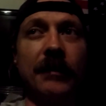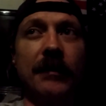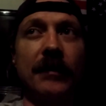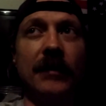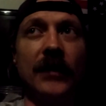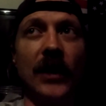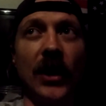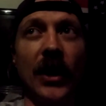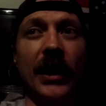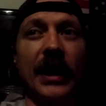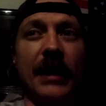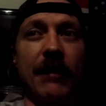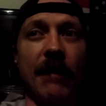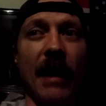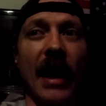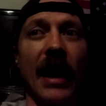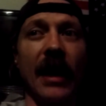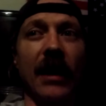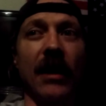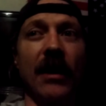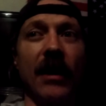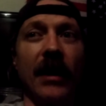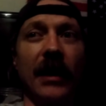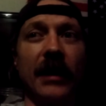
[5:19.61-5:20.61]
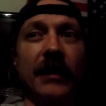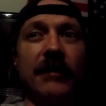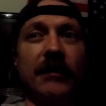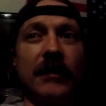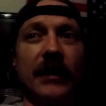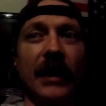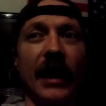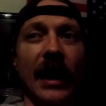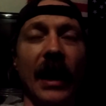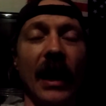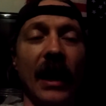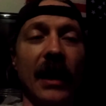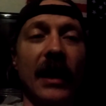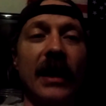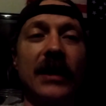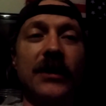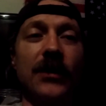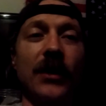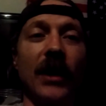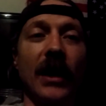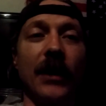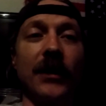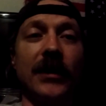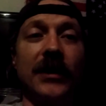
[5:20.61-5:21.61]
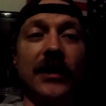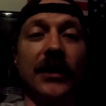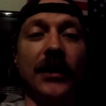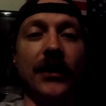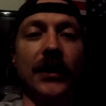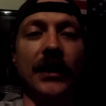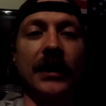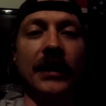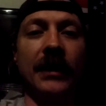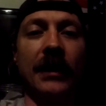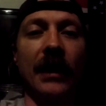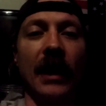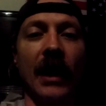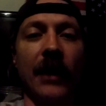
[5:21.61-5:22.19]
looking back on it, yeah, that's what I was doing.